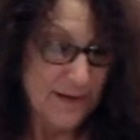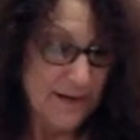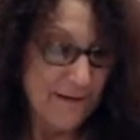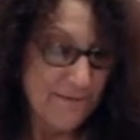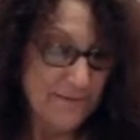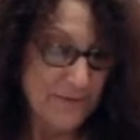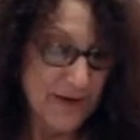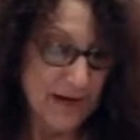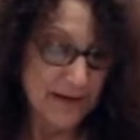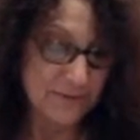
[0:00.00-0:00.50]

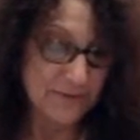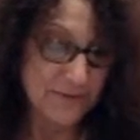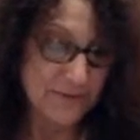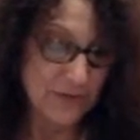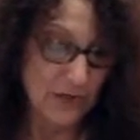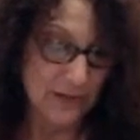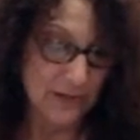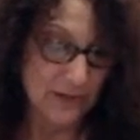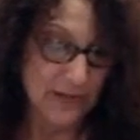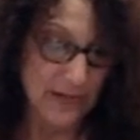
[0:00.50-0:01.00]

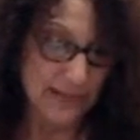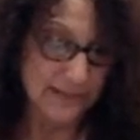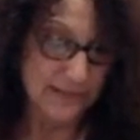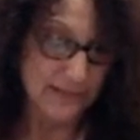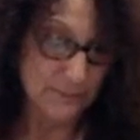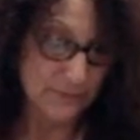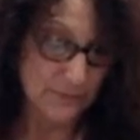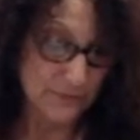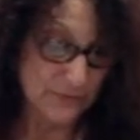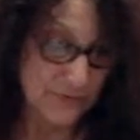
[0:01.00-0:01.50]
Five-star
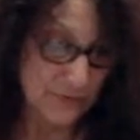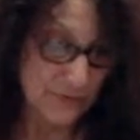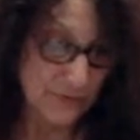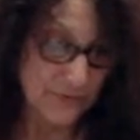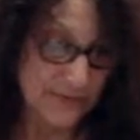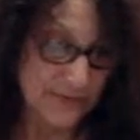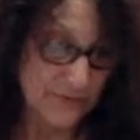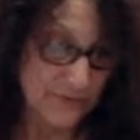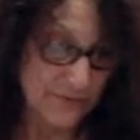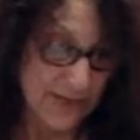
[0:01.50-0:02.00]
gossipers
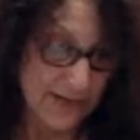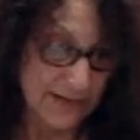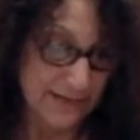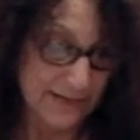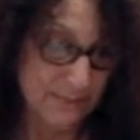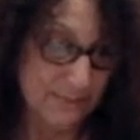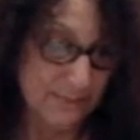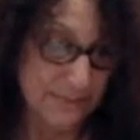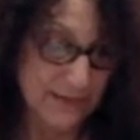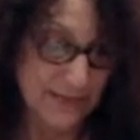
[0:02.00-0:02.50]
always find
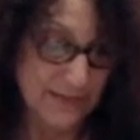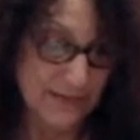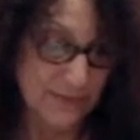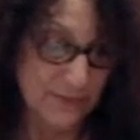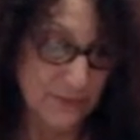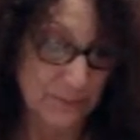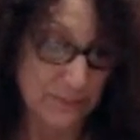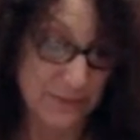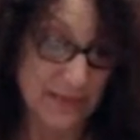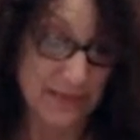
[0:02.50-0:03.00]
a place
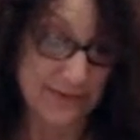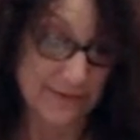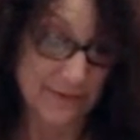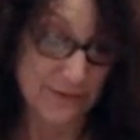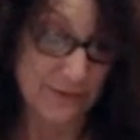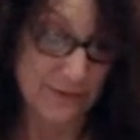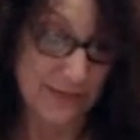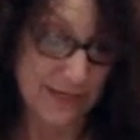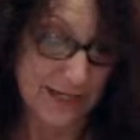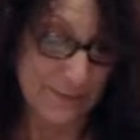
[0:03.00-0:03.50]
for me at their
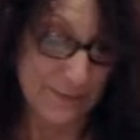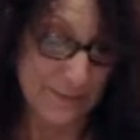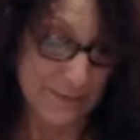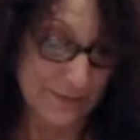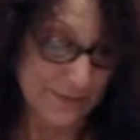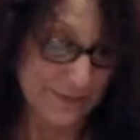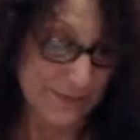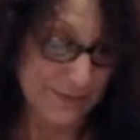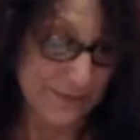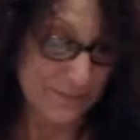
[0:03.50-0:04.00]

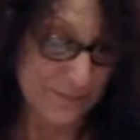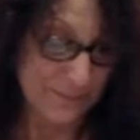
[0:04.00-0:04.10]
tables.